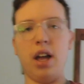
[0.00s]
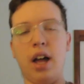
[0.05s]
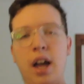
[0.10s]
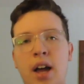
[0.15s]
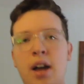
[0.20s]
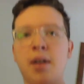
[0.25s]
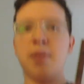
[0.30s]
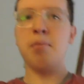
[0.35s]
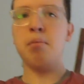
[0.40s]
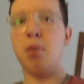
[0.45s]

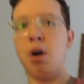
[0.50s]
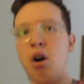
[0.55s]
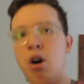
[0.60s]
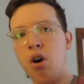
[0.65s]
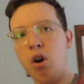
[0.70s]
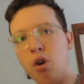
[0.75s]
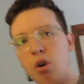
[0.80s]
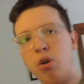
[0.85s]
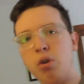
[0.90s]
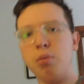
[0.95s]
I'm
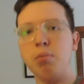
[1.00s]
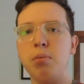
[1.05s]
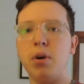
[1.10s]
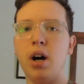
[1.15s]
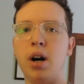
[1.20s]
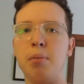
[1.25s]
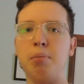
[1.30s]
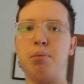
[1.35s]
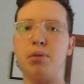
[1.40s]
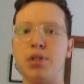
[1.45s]
home
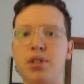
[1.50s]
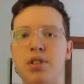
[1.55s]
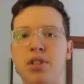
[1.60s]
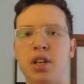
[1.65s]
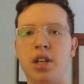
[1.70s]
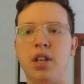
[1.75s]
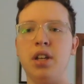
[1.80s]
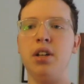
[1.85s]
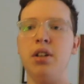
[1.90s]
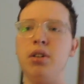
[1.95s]
up
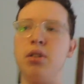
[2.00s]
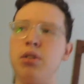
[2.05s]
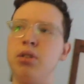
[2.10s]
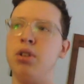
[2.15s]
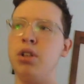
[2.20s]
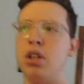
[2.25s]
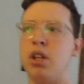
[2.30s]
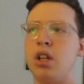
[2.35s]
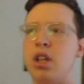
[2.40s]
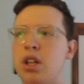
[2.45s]

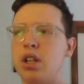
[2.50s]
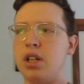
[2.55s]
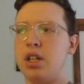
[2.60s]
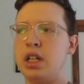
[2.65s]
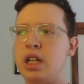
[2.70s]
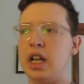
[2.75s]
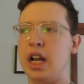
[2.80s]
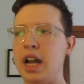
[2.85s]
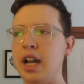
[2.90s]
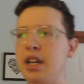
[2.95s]
until
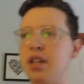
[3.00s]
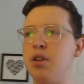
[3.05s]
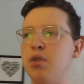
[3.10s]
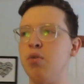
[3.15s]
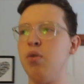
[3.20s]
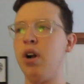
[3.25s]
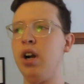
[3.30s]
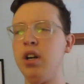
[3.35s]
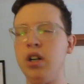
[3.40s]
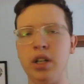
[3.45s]

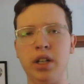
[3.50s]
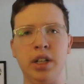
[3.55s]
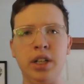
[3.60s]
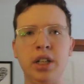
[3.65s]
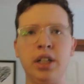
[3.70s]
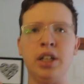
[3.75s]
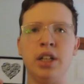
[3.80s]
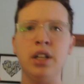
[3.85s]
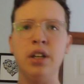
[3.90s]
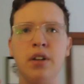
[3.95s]

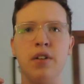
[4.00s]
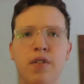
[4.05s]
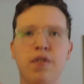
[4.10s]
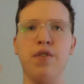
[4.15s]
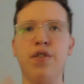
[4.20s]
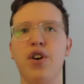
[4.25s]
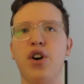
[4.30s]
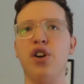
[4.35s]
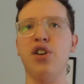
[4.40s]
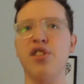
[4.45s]
January
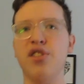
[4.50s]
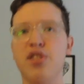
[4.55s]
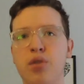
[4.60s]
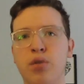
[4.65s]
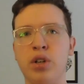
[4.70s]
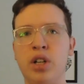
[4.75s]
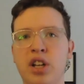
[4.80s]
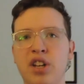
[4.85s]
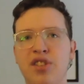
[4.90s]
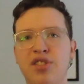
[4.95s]
1st,
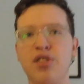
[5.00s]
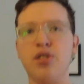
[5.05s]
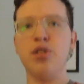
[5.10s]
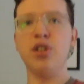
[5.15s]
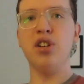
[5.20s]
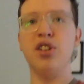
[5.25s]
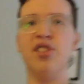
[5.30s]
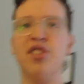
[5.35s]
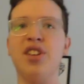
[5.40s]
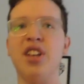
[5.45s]
which is New
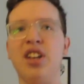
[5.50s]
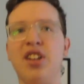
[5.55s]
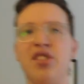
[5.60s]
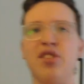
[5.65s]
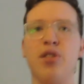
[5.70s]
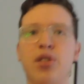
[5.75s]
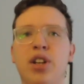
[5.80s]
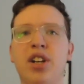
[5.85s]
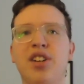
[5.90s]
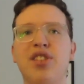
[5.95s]
Year's Day.
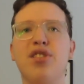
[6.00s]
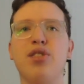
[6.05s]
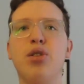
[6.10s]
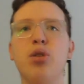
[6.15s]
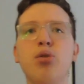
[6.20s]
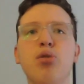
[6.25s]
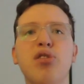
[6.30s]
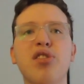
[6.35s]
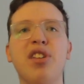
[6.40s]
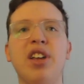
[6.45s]
So next
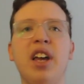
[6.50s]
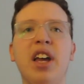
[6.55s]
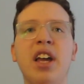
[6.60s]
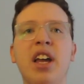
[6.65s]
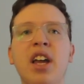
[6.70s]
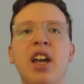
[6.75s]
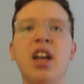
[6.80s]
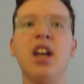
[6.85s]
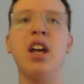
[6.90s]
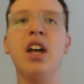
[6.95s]

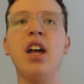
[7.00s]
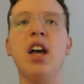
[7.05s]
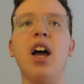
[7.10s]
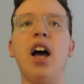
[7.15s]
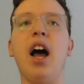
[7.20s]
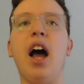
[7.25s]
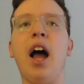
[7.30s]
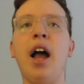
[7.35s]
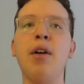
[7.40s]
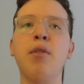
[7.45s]
Tuesday,
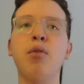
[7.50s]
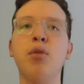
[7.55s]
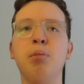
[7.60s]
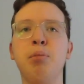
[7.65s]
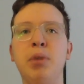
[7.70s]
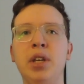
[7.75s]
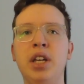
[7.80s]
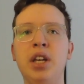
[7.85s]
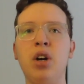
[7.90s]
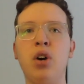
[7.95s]
I will
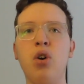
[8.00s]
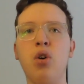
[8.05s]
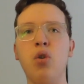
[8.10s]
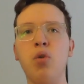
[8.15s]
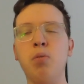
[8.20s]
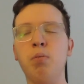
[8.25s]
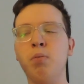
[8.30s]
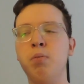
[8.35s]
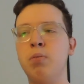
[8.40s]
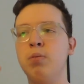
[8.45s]
be
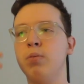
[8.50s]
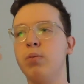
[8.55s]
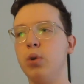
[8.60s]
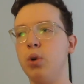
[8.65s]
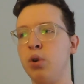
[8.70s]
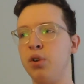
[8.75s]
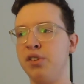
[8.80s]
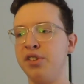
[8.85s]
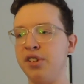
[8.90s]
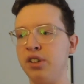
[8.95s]
home
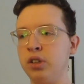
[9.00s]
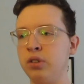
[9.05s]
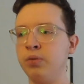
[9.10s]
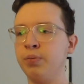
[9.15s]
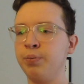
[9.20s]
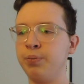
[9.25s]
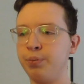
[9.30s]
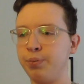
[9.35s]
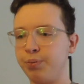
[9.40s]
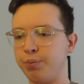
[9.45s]
also.
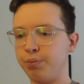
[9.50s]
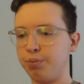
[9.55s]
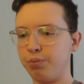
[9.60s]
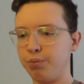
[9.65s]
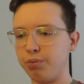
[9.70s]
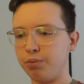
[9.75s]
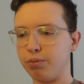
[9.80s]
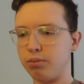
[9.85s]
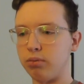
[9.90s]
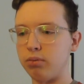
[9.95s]

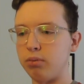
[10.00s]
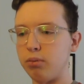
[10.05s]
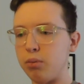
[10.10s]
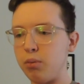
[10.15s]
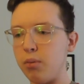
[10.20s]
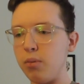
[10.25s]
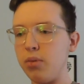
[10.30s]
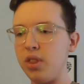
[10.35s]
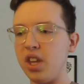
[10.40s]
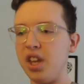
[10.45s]

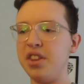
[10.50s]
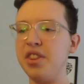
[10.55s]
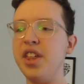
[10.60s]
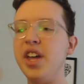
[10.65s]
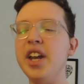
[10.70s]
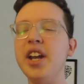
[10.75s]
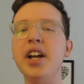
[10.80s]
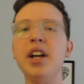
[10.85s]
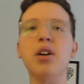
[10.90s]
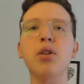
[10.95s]

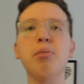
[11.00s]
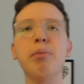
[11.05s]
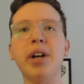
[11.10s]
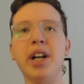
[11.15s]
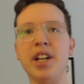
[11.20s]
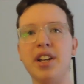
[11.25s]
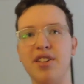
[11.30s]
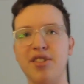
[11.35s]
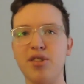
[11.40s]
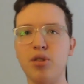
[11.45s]
Then I go
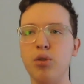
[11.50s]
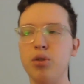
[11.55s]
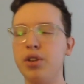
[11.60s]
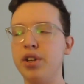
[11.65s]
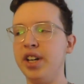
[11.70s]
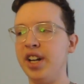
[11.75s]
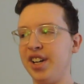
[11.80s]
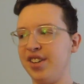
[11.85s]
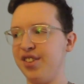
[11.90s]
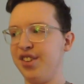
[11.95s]
back to school the
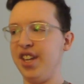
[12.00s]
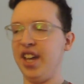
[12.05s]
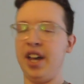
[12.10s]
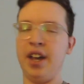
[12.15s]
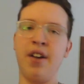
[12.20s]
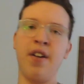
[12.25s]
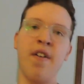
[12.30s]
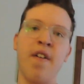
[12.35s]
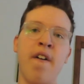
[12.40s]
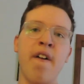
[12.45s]
next
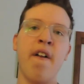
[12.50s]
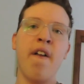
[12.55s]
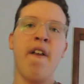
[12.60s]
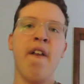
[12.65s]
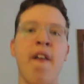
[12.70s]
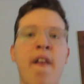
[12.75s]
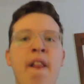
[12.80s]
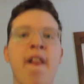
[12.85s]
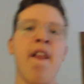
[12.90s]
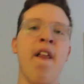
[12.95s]
day,
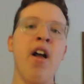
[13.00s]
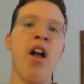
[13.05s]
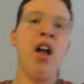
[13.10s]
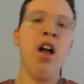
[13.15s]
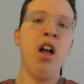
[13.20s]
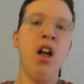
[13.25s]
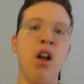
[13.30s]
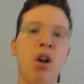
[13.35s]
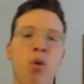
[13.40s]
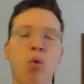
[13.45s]

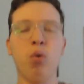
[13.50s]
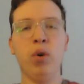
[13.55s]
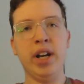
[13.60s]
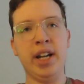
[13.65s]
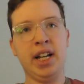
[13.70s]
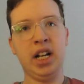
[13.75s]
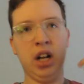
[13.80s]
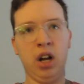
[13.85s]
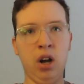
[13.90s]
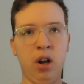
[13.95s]

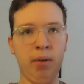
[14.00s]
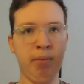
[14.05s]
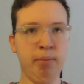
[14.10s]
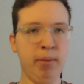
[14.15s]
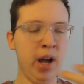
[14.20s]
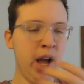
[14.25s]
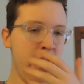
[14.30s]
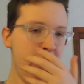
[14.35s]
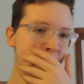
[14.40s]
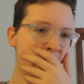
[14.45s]
which,
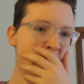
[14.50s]
um,